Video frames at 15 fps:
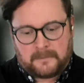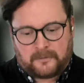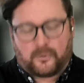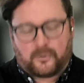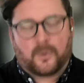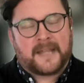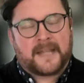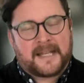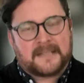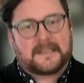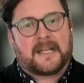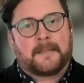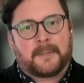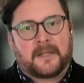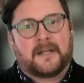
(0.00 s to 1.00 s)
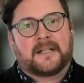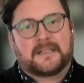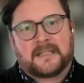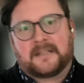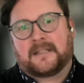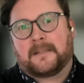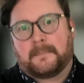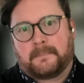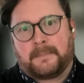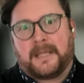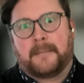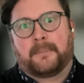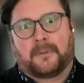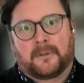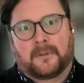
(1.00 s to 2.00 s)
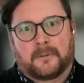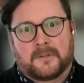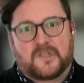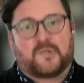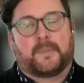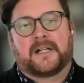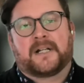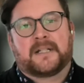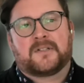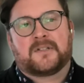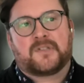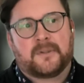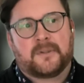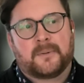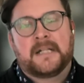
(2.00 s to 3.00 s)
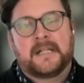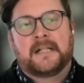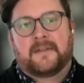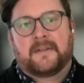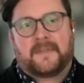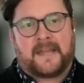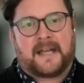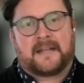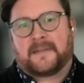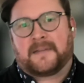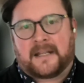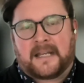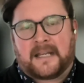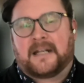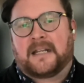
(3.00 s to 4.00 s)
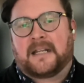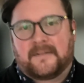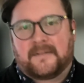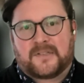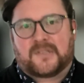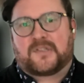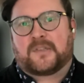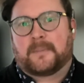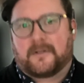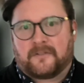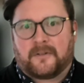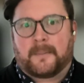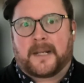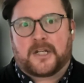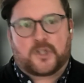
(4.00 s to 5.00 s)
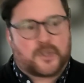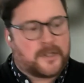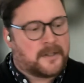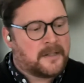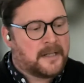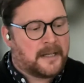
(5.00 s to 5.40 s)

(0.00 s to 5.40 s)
for that type of content that people are responding to, that kind of gives us some information